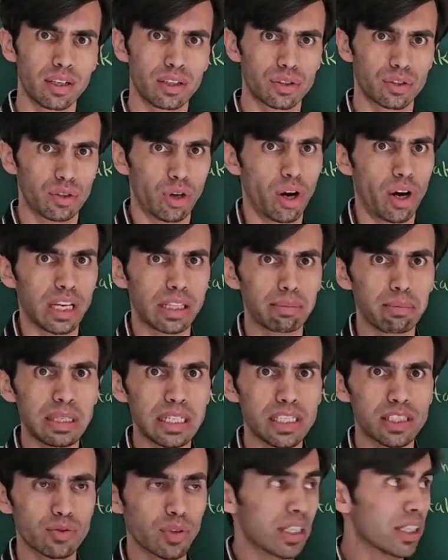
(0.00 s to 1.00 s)
So it
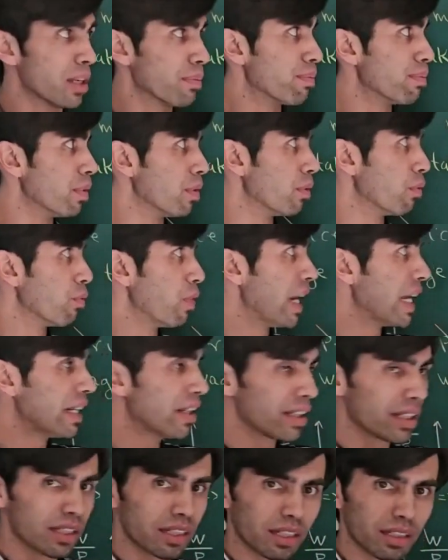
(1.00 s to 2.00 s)
means when
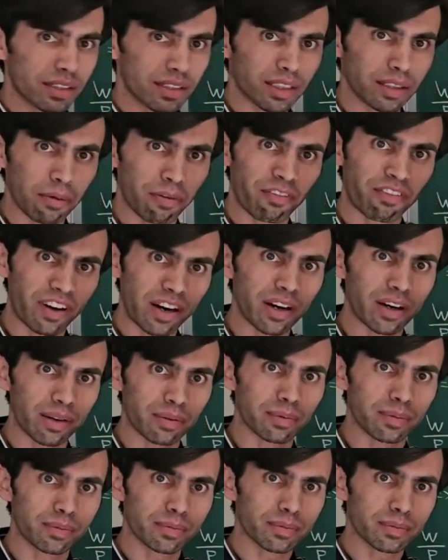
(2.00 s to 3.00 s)
the
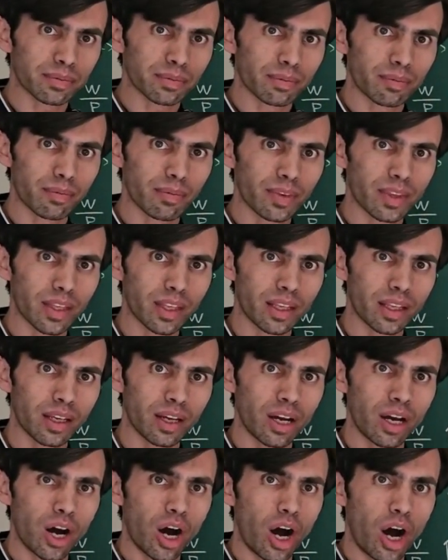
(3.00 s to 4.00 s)
firm
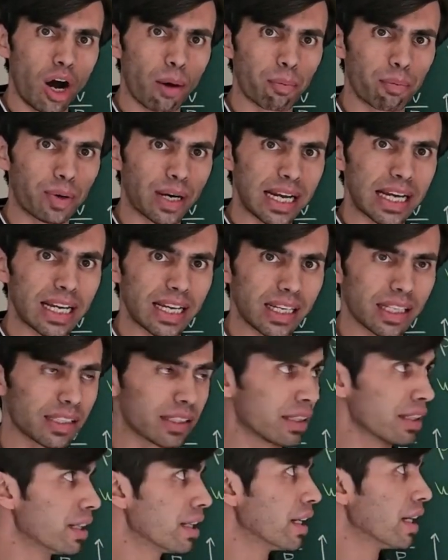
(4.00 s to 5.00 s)

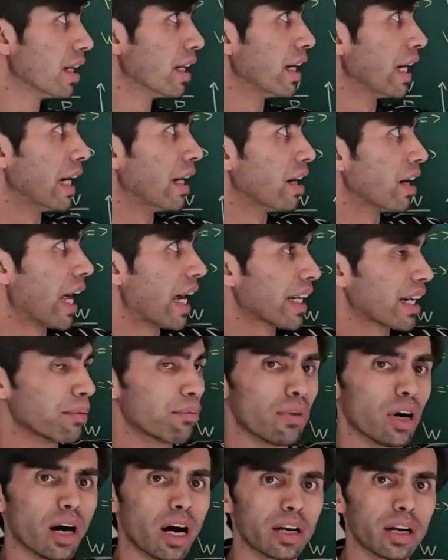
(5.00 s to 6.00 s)
operate in
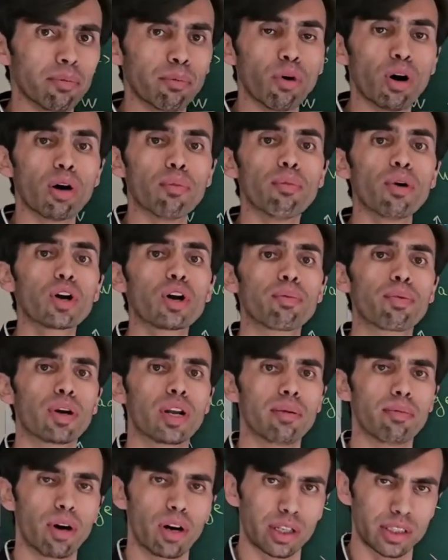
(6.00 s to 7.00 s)
a
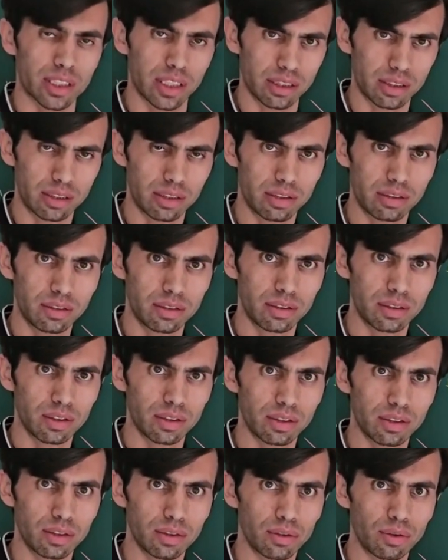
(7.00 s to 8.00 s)
monopoly market,
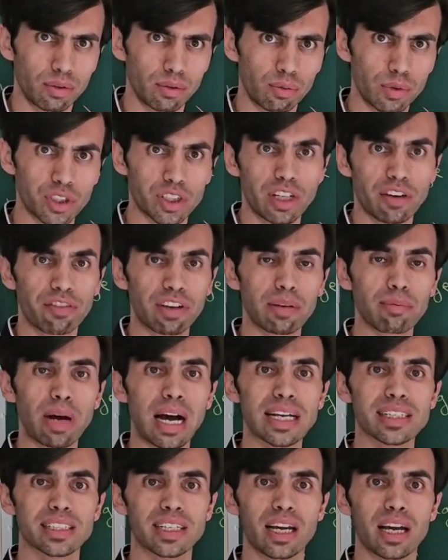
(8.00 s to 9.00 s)
which the firm
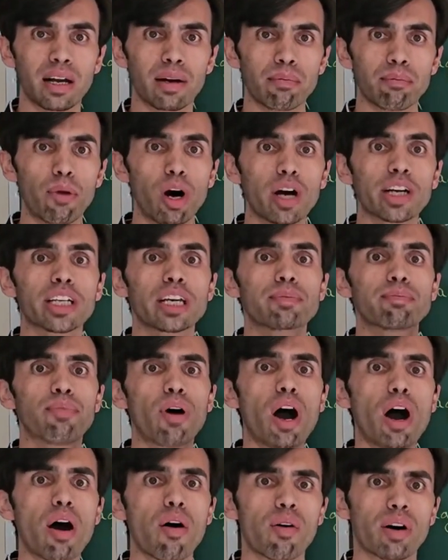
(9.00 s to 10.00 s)
has a market
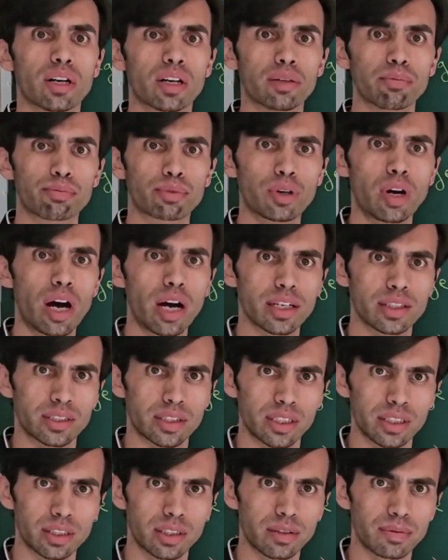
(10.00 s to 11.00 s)
power on
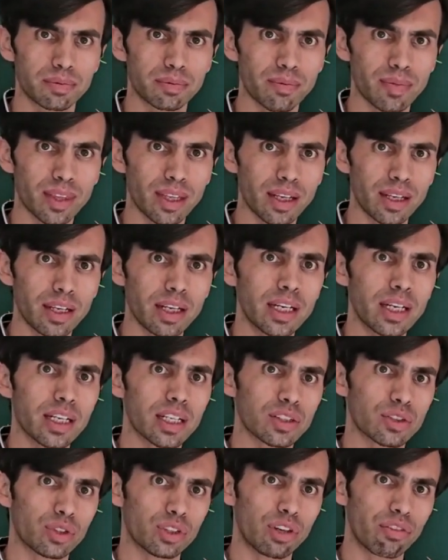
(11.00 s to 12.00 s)
prices.
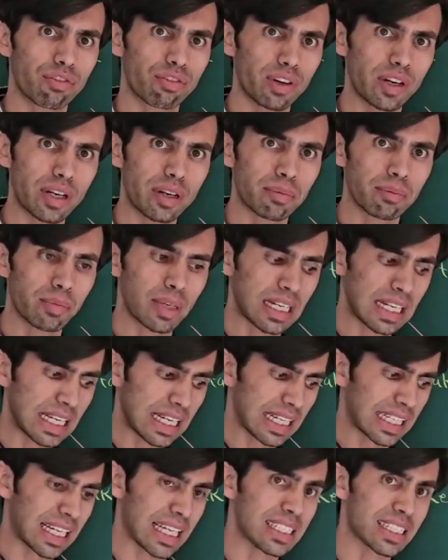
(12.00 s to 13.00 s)
So the firm
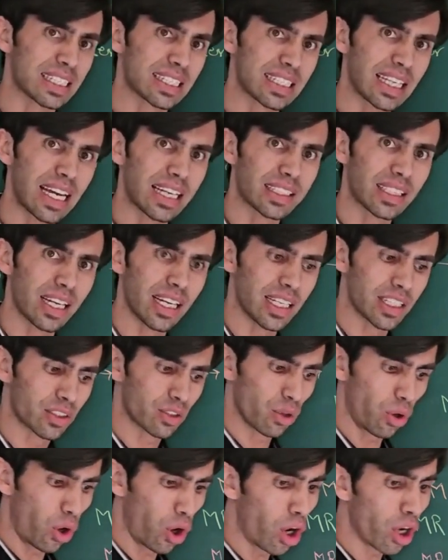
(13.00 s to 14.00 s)
can set
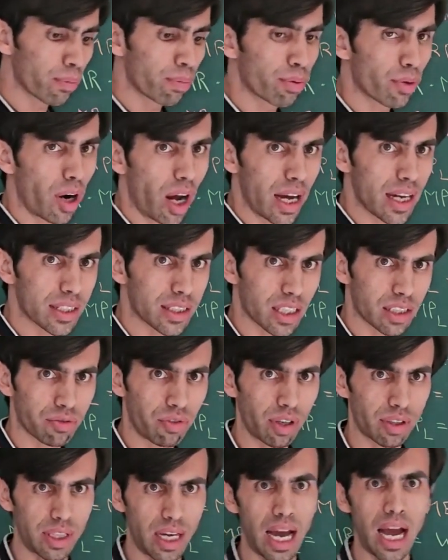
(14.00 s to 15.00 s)
its own prices
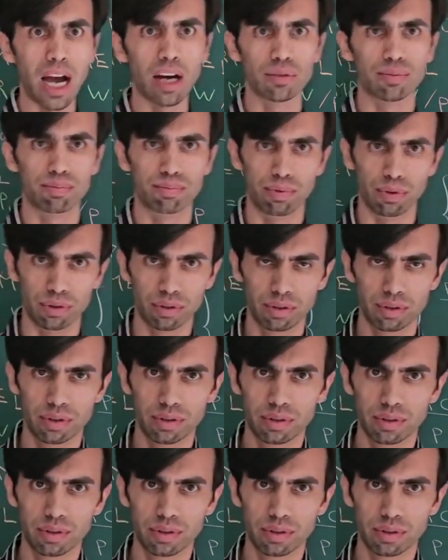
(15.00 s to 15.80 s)
for the output.